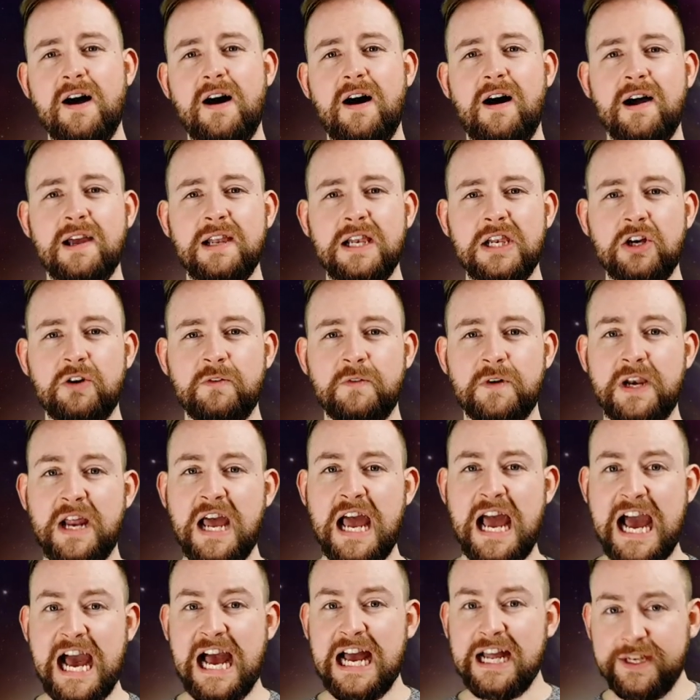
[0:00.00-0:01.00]
I love it.
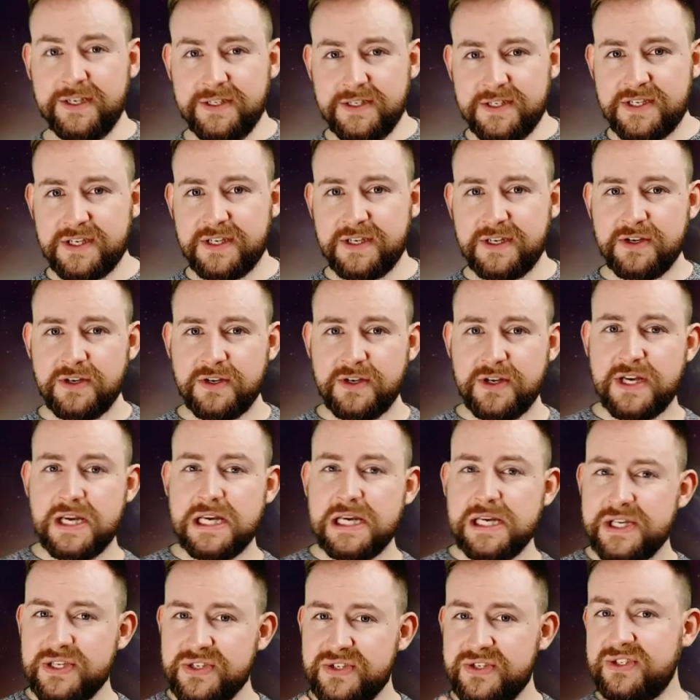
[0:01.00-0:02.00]
And
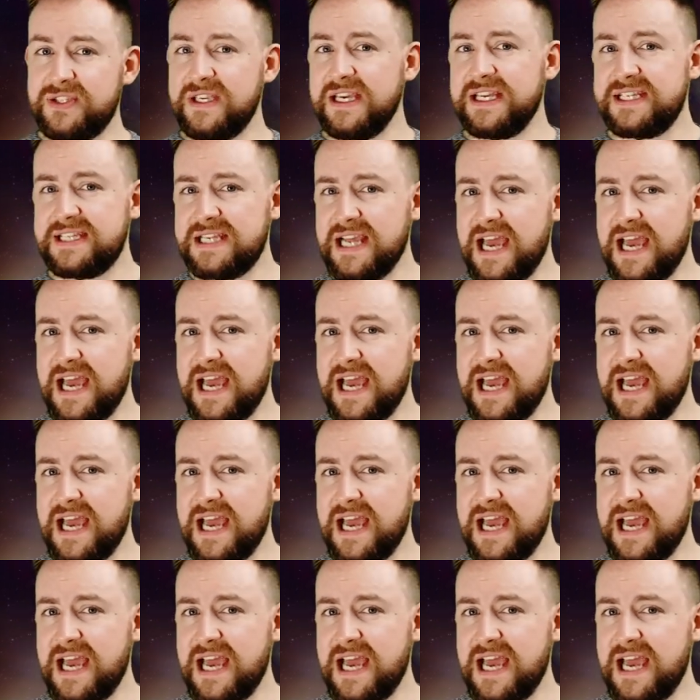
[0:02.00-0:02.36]
sit